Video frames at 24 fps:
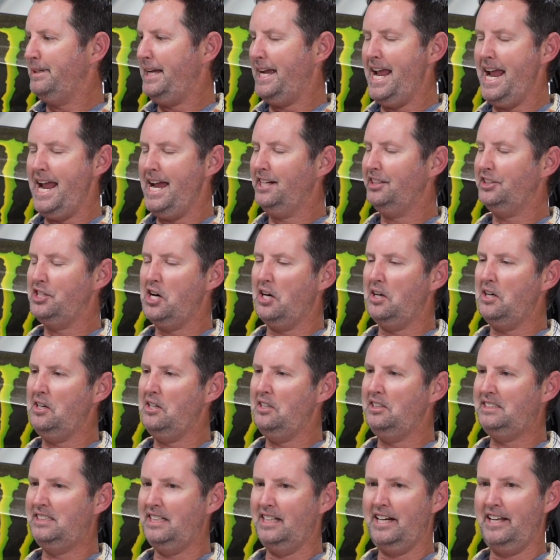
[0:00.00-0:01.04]
hand
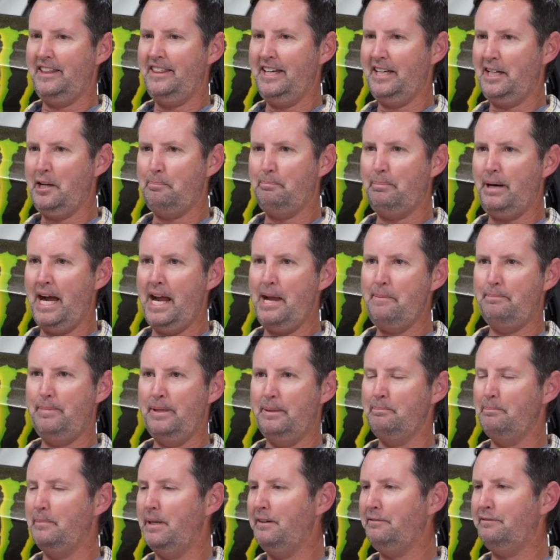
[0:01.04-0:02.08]
guards and I think a pipe
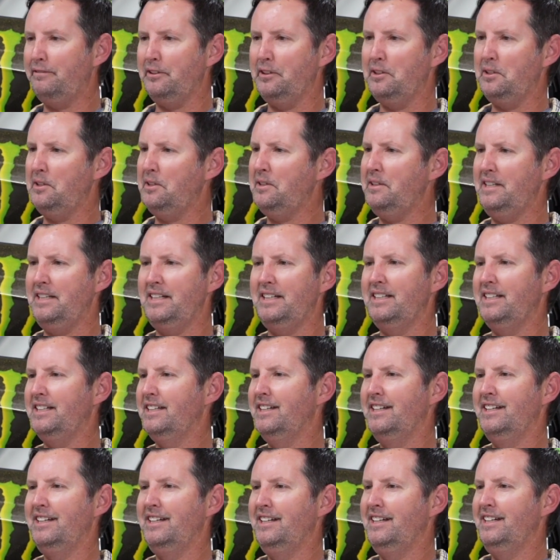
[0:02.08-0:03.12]
and muffler. And
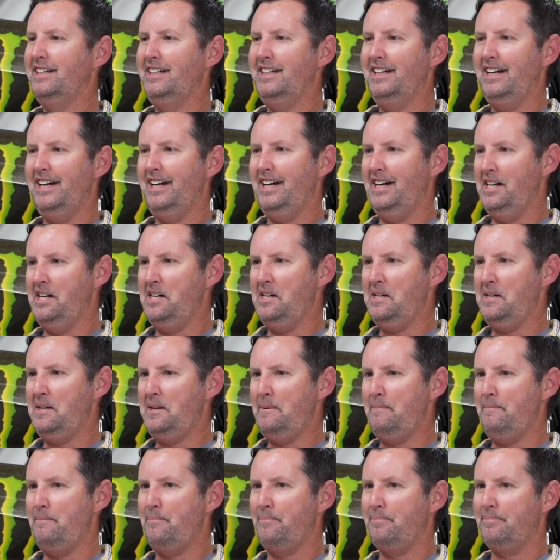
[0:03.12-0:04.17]

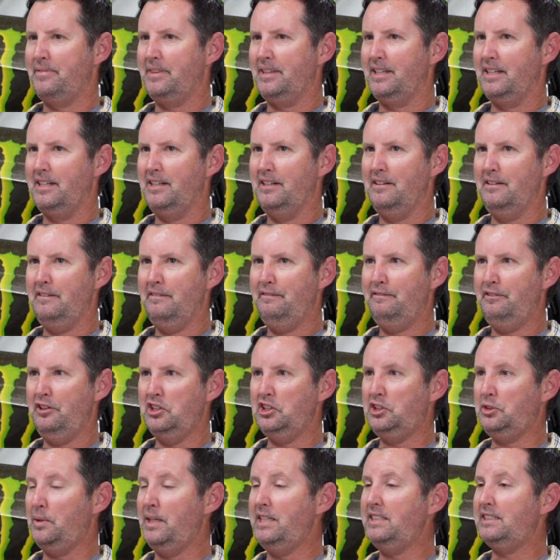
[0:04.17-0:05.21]
um,
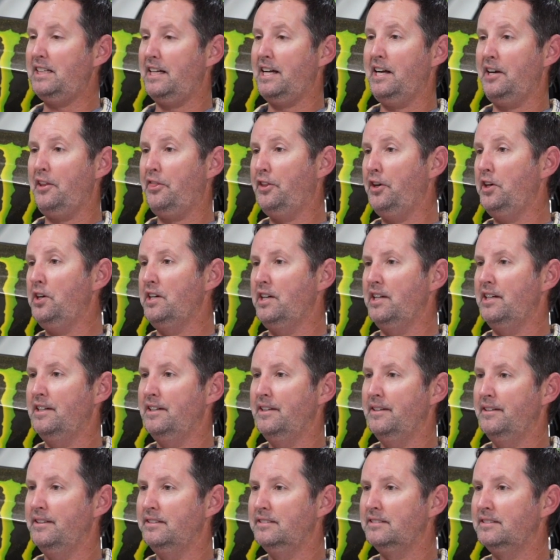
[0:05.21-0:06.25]
first race, I got a third.
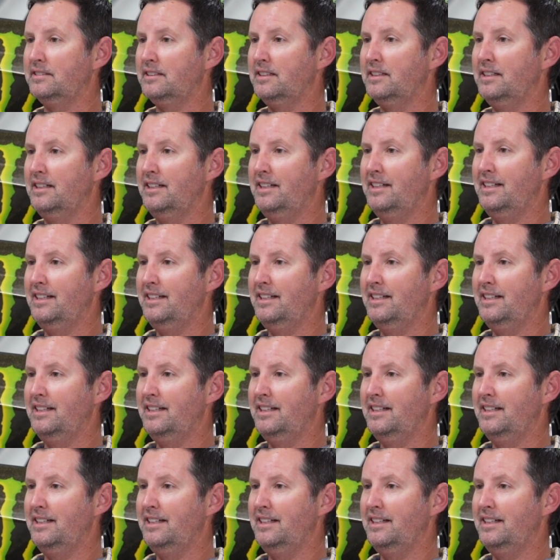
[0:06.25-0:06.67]
Uh-huh.